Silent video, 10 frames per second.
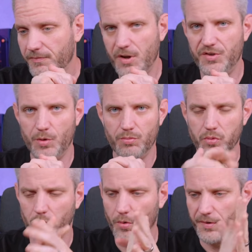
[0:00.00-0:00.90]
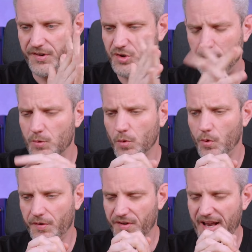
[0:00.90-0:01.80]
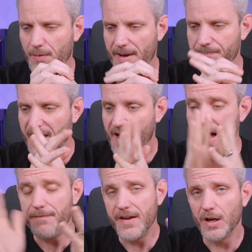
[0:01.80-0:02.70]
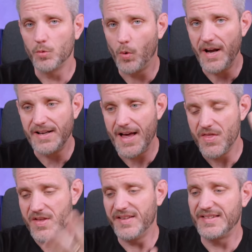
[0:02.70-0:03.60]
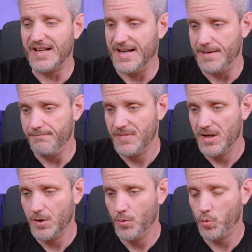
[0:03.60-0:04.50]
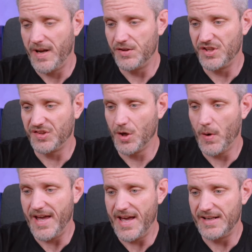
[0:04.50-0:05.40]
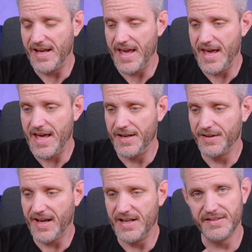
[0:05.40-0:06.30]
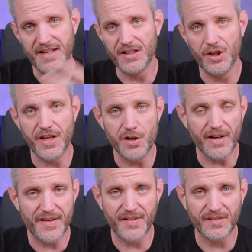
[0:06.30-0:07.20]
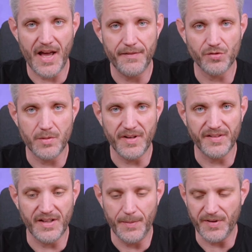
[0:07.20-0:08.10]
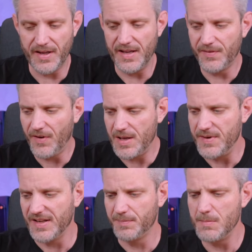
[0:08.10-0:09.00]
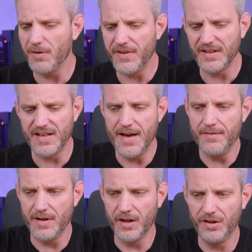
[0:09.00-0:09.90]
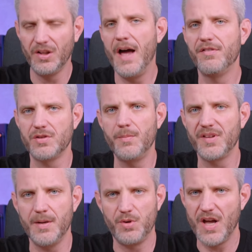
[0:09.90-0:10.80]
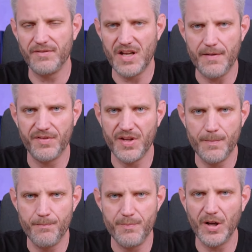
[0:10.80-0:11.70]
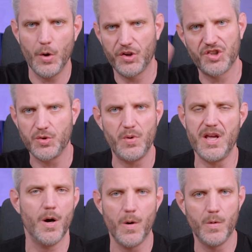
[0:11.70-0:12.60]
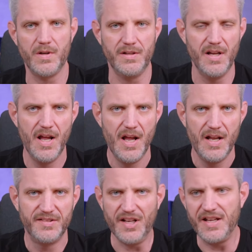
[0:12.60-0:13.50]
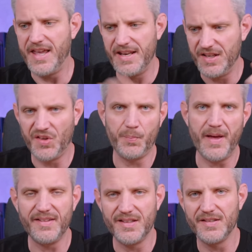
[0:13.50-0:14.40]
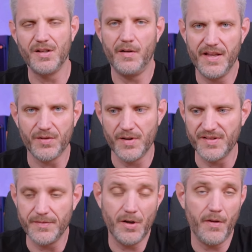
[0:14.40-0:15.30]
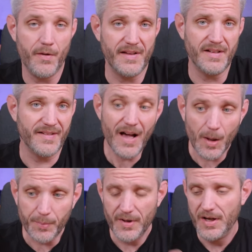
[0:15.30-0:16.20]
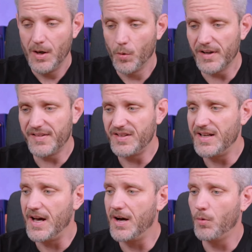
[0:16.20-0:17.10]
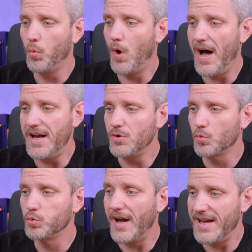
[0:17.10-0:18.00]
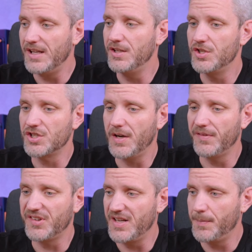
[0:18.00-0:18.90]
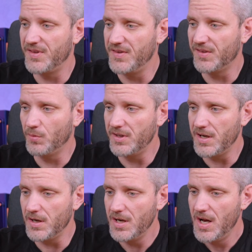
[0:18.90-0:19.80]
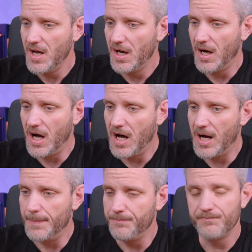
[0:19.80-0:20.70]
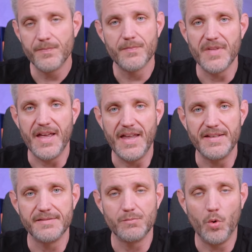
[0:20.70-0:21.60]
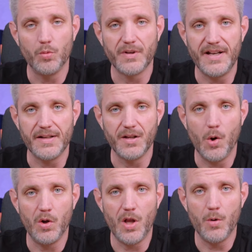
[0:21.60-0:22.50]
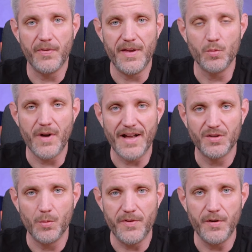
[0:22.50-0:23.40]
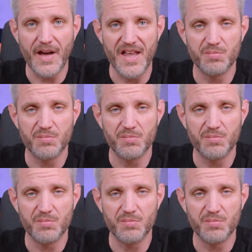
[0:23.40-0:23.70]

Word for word: YouTube rules, stupid rules. Anyway, I figured why not this time we just go ahead and kind of take a look at your guys' live streaming setups. It's funny because people think to have a good live stream setup, you have to have some big old studio and dedicated spaces and all that sort of stuff. And although that does help, we're gonna see a wide range of setups in this one here. And we'll kind of go along with it and react to it with you guys.